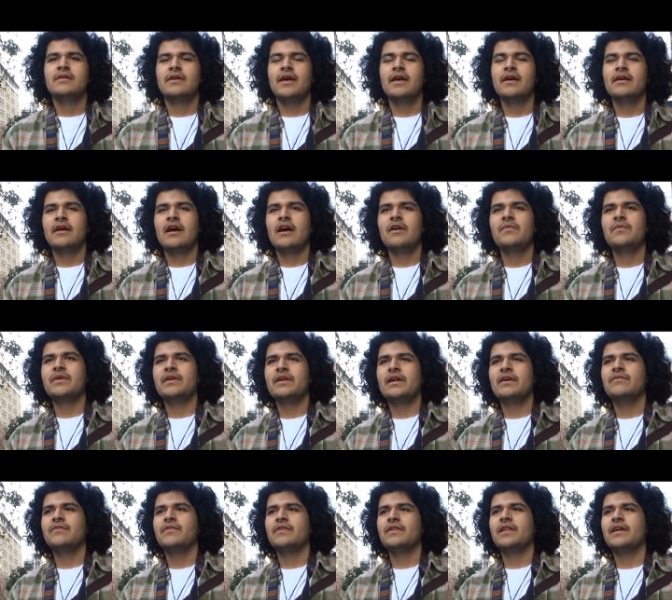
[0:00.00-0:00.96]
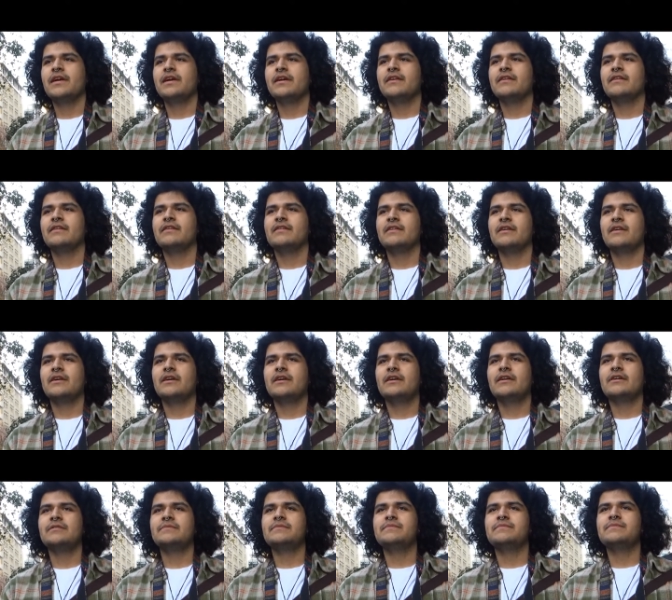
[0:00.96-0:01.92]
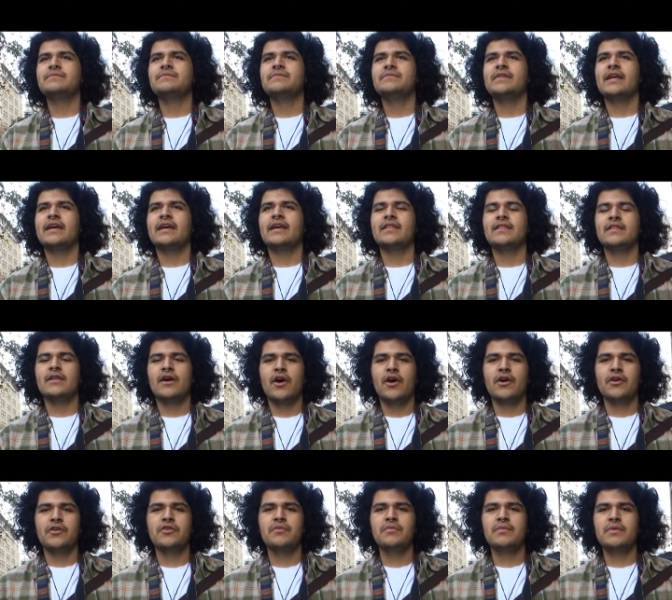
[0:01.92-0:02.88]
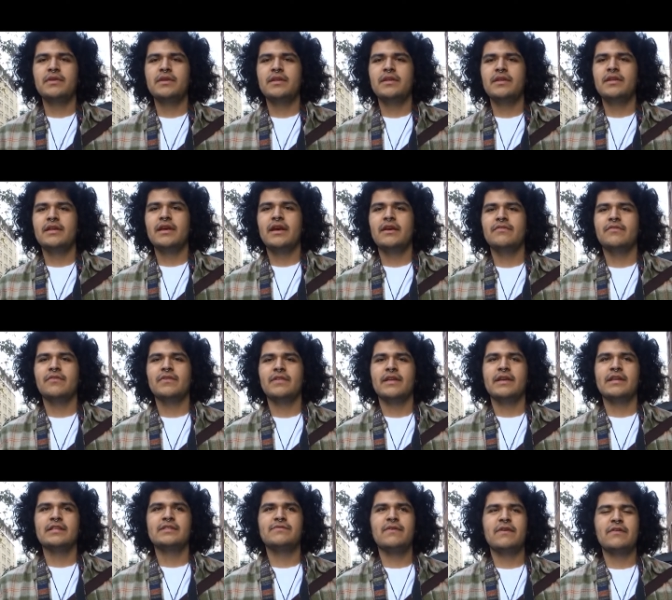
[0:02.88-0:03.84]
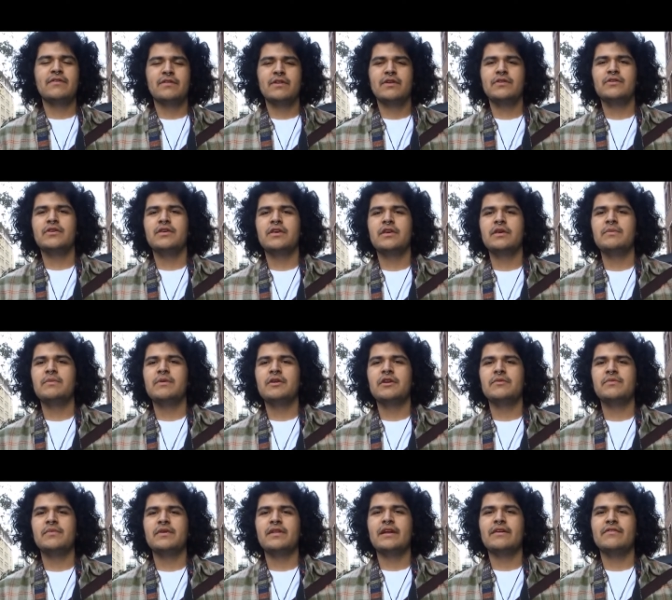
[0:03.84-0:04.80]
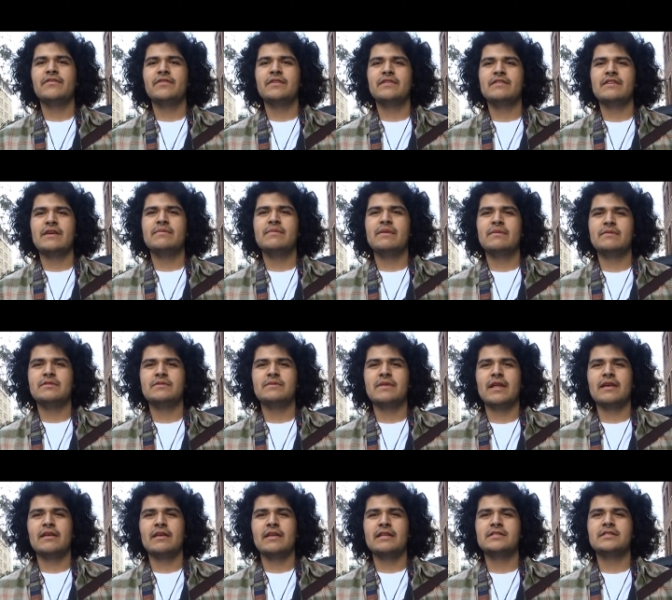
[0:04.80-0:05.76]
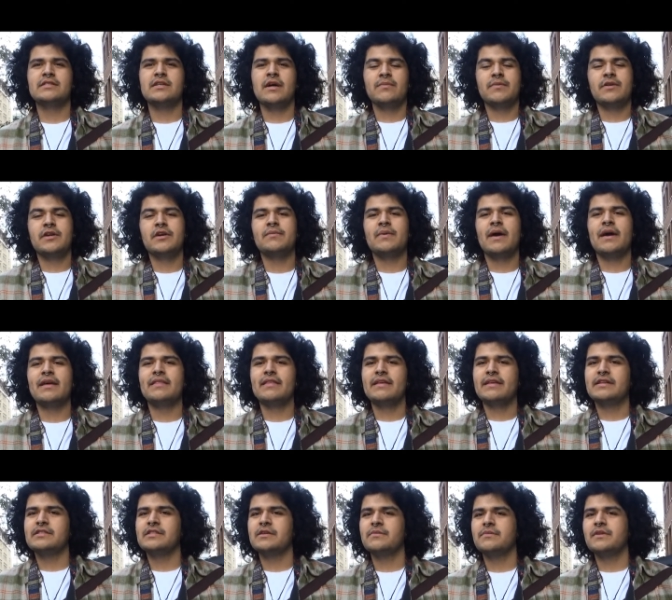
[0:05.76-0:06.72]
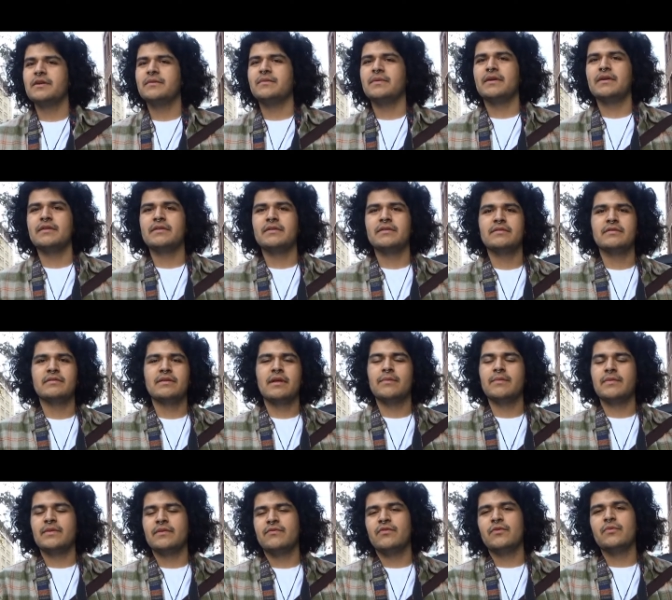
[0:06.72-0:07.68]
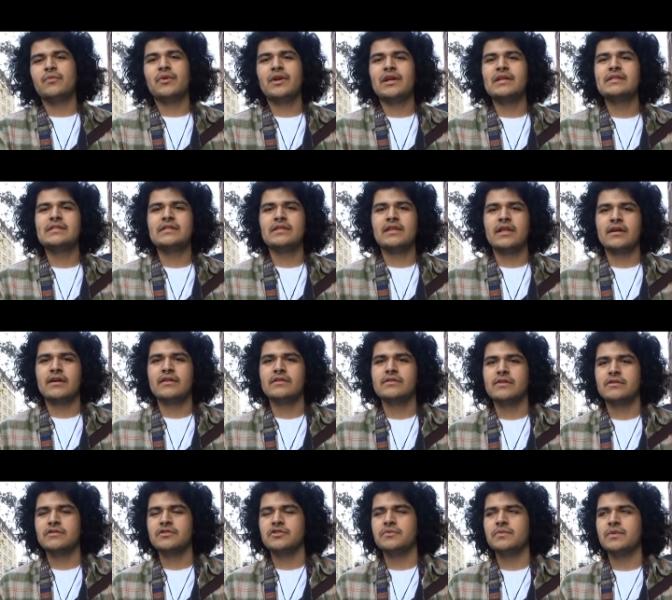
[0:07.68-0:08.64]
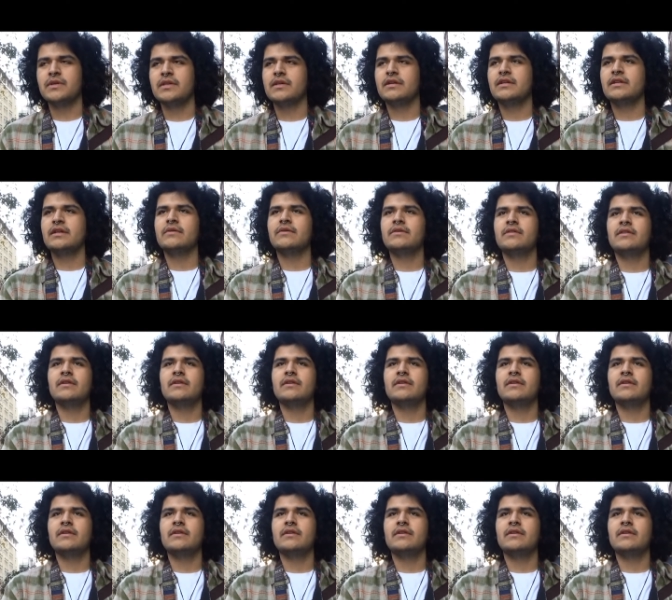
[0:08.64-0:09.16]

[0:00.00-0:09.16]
Yeah, I mean, I feel like in the art community, I feel like it's very low key, but I mean, at the same time, it's coming up. I think it's coming up on from what I've seen like on social media and everything.